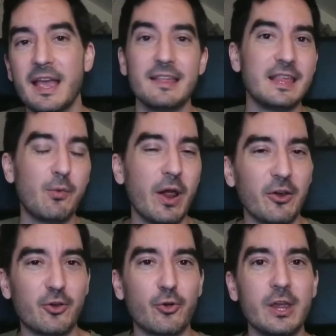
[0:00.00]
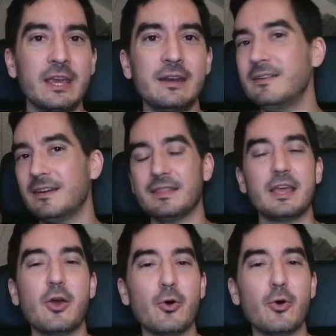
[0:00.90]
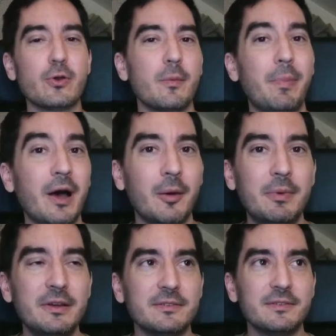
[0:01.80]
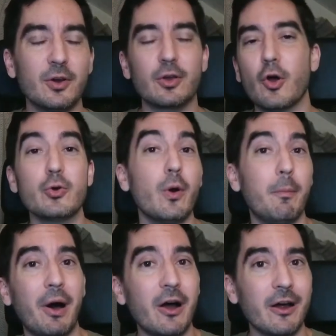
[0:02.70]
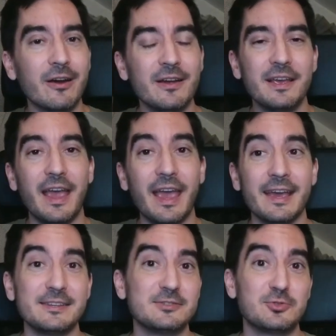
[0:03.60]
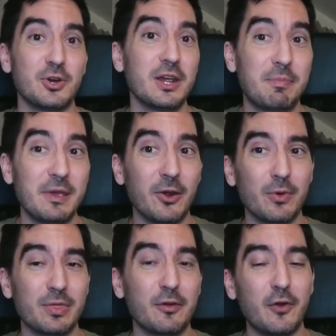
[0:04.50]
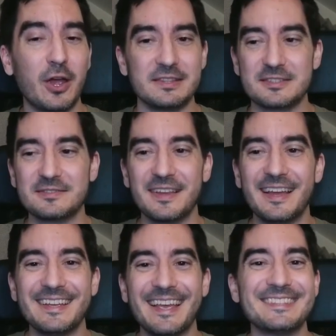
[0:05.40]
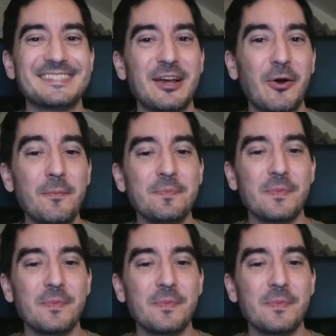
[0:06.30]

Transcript: They wear green, they go to the pub or go to a bar and drink beer with their friends. And so